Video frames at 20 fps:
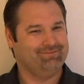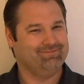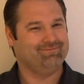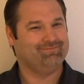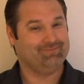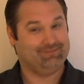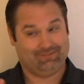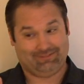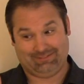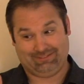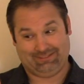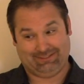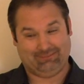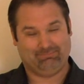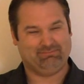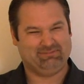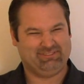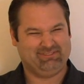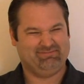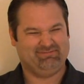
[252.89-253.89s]
Now,
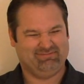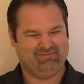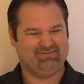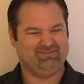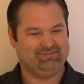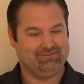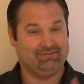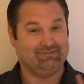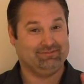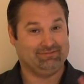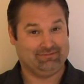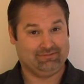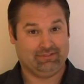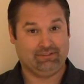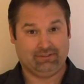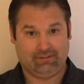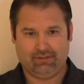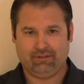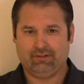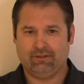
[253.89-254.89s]
in these
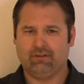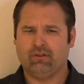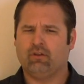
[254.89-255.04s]
databases,